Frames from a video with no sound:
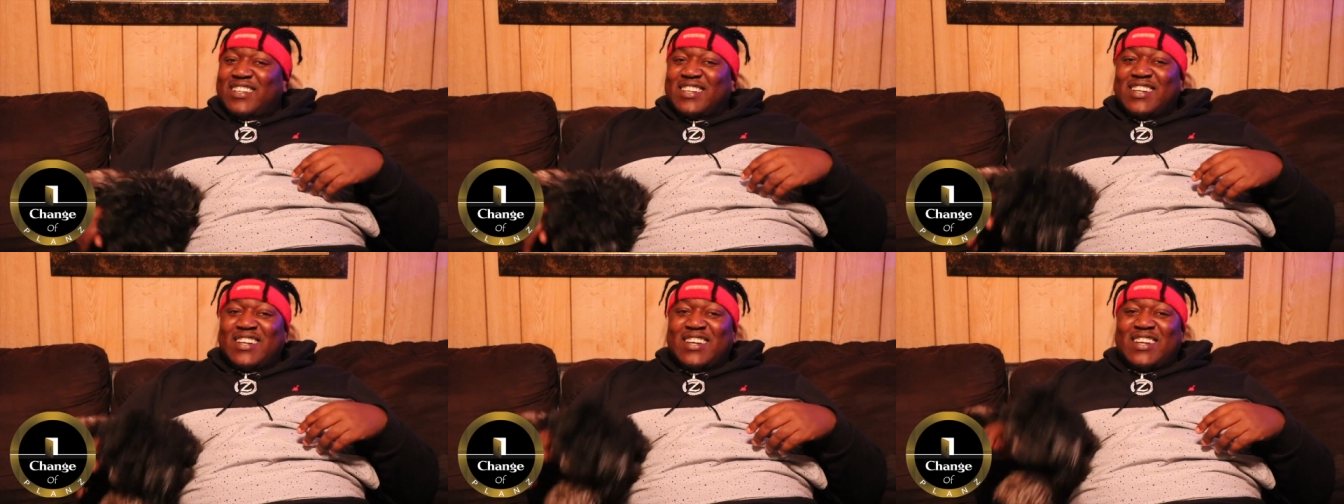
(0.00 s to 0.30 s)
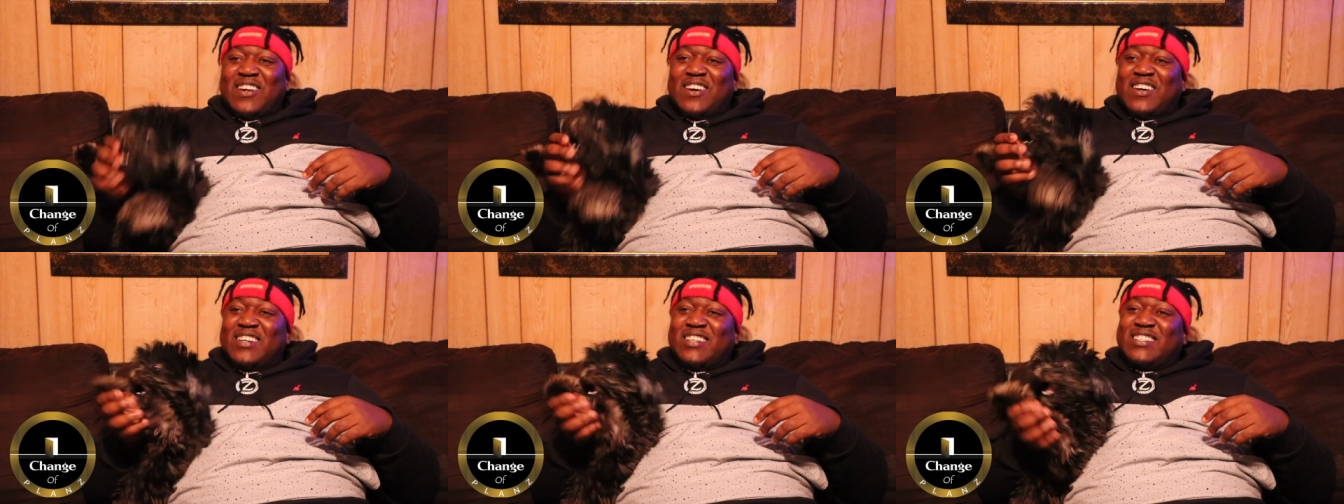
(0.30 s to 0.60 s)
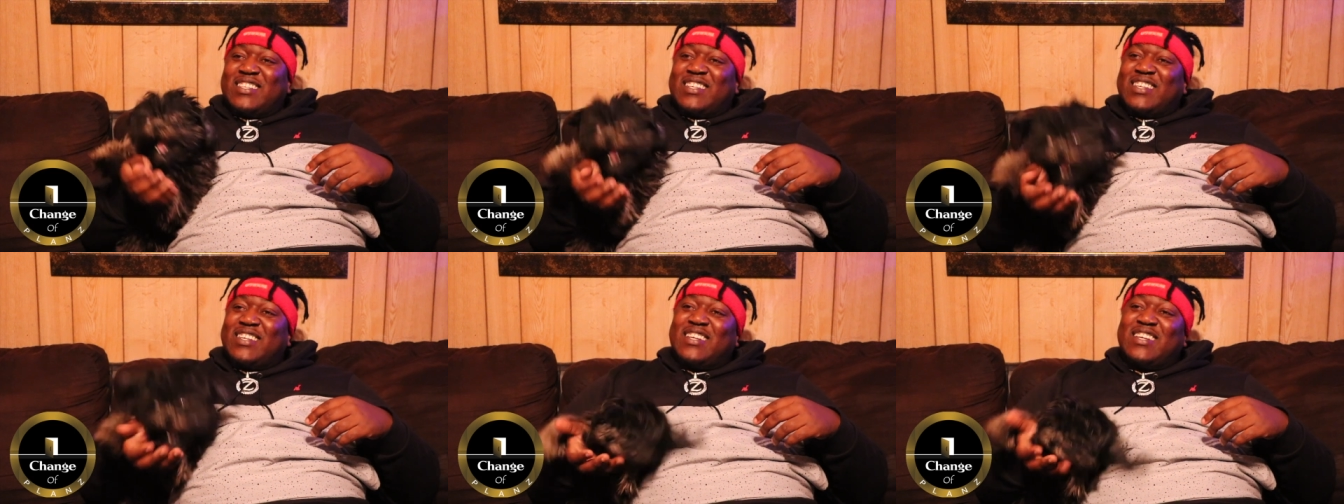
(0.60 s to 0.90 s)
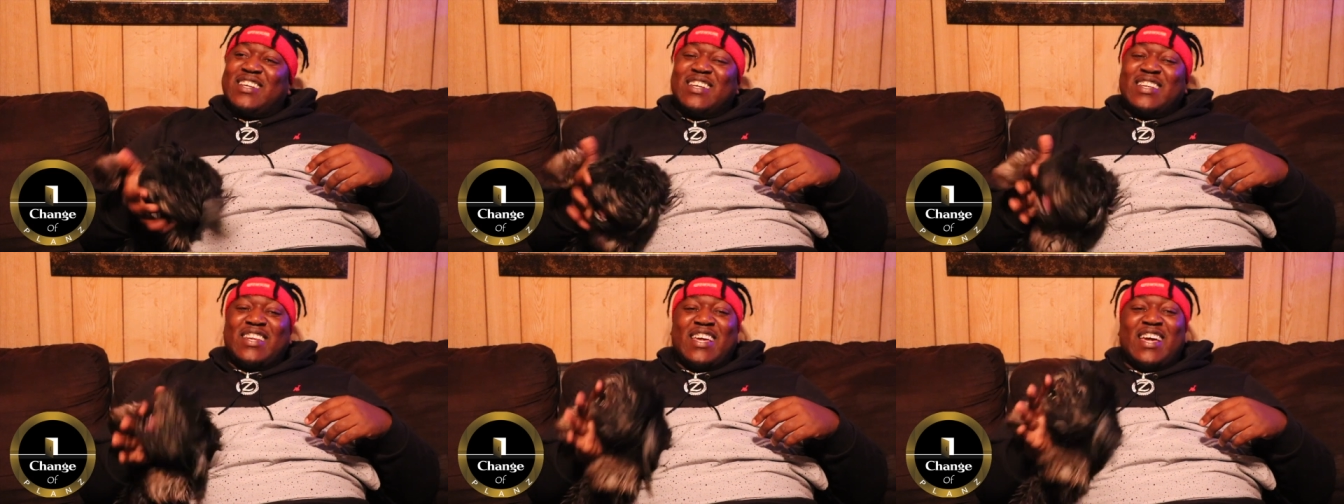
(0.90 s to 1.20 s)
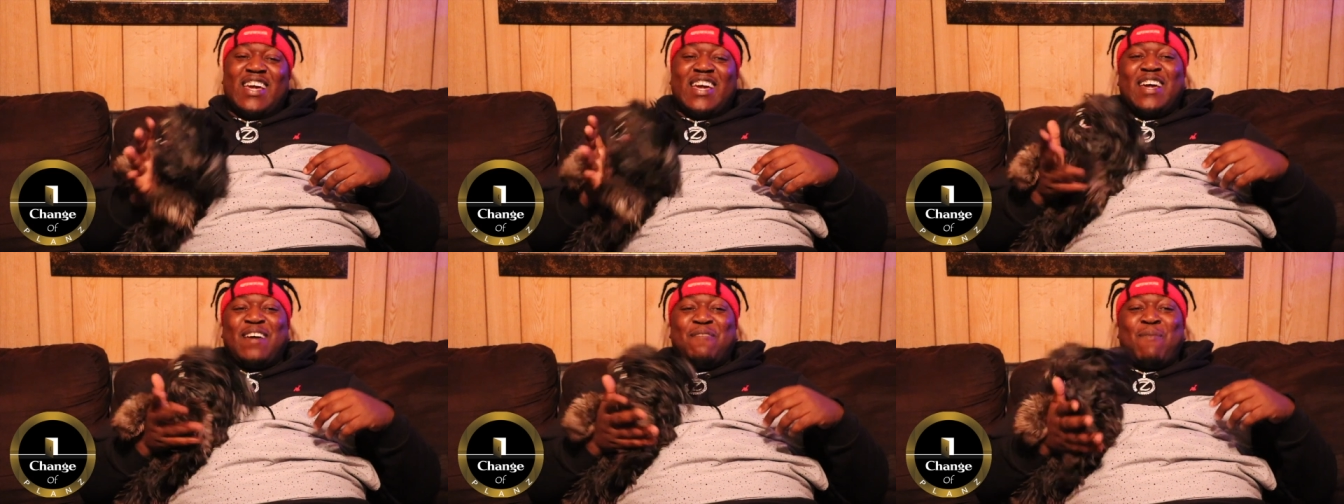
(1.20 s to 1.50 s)
Everybody uh, up.
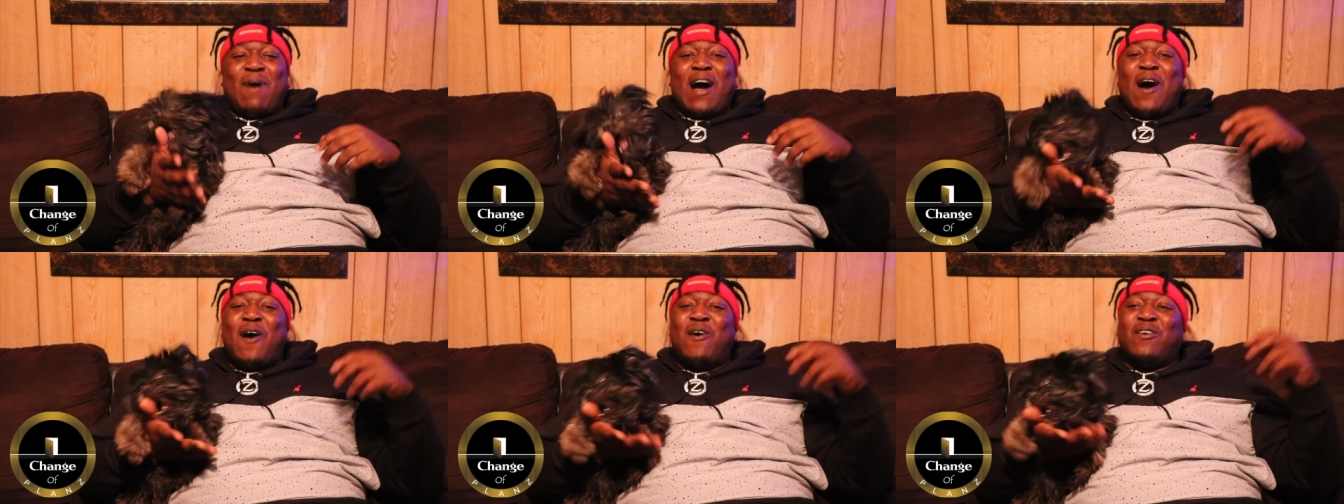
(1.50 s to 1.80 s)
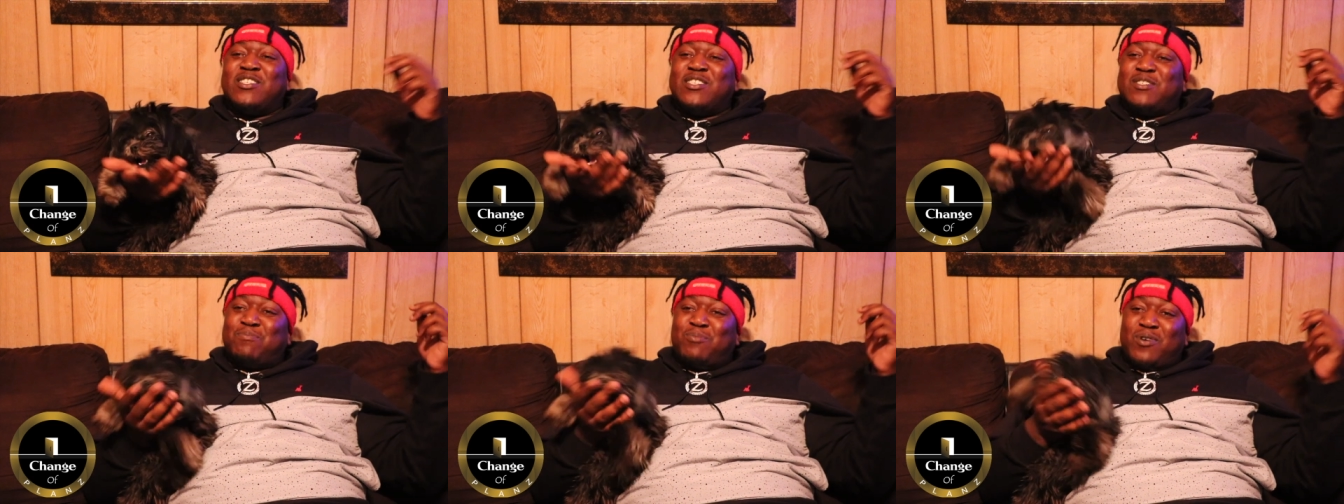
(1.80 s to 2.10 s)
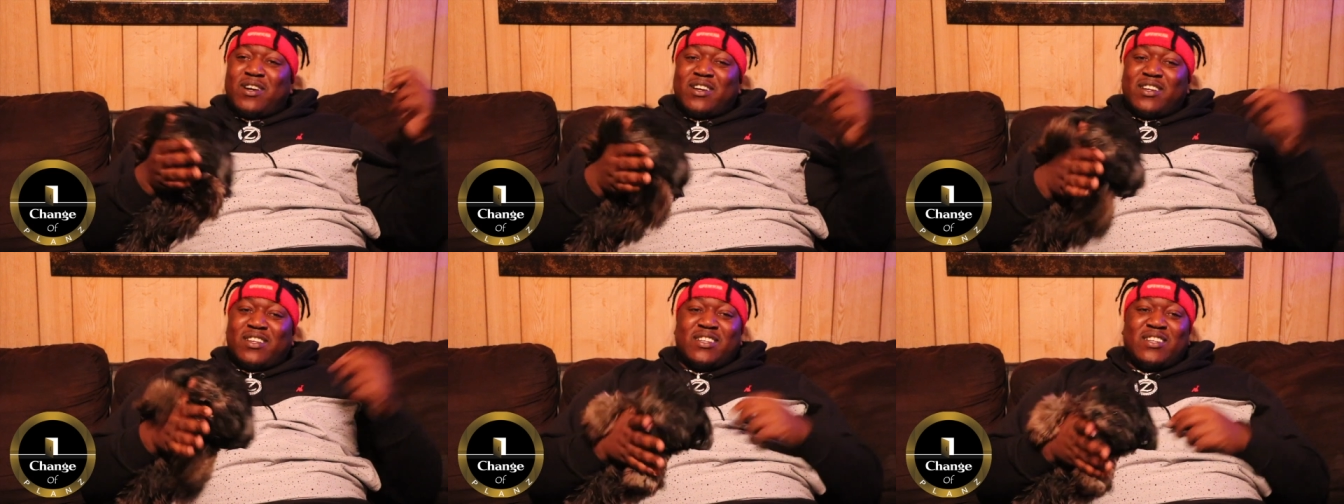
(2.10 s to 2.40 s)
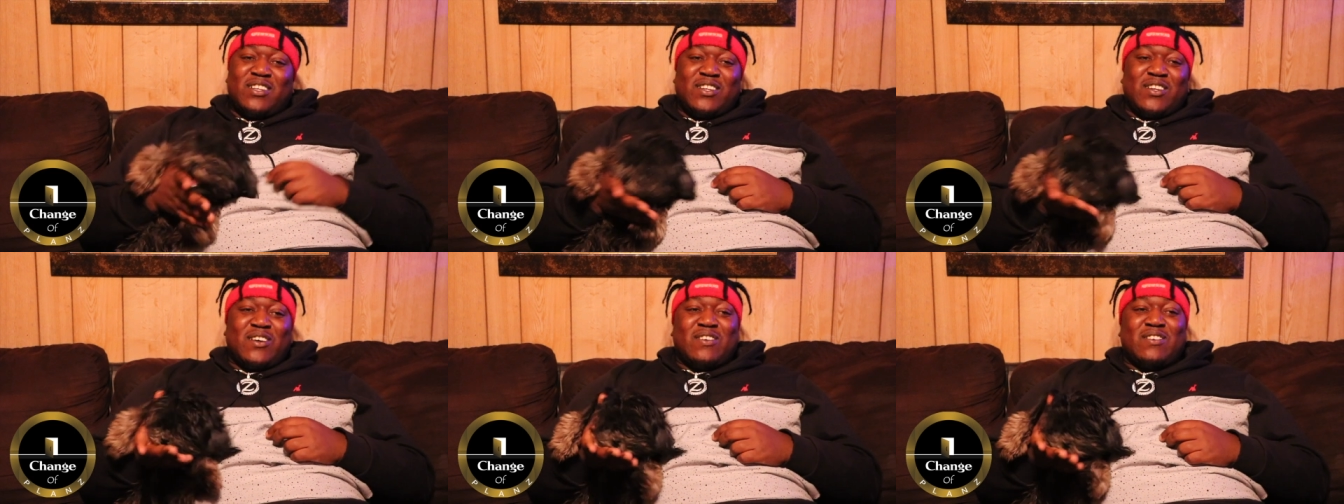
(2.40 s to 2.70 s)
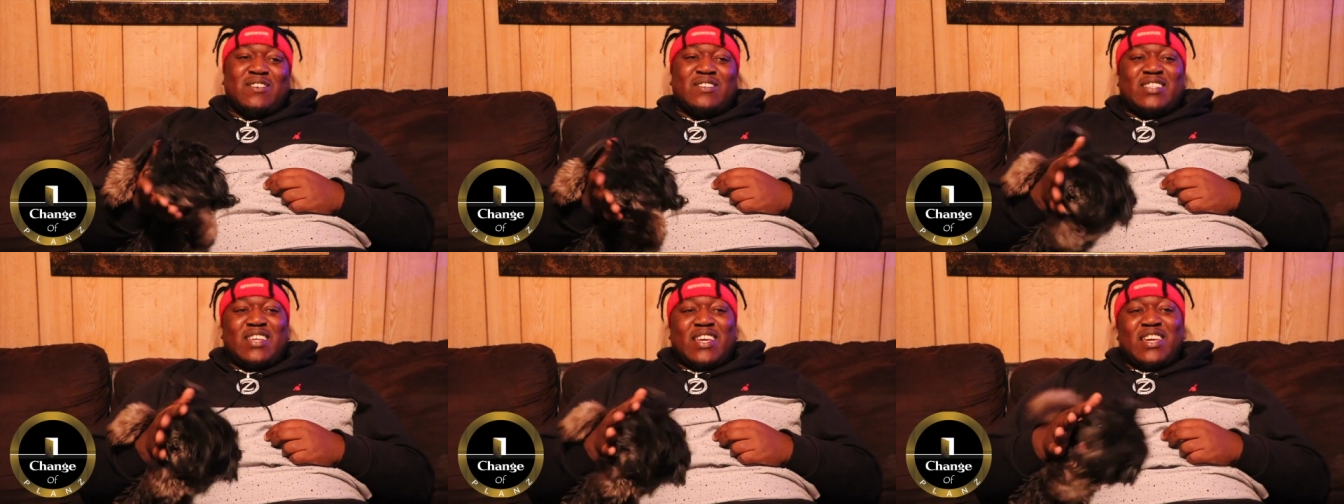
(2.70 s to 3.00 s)
Then my oldest brother, you know
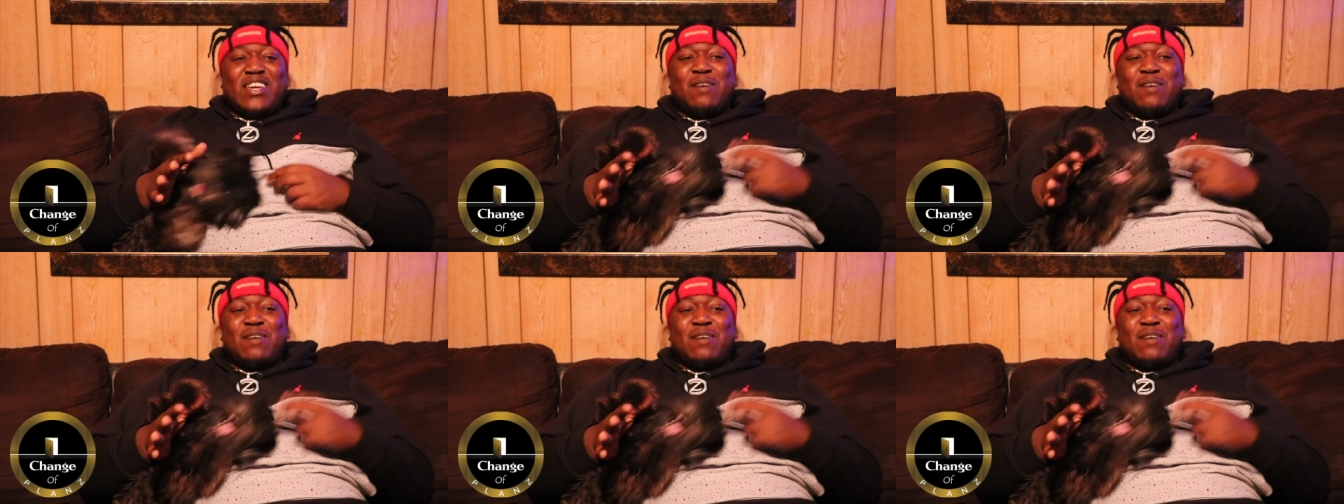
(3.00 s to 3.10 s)
what I'm saying?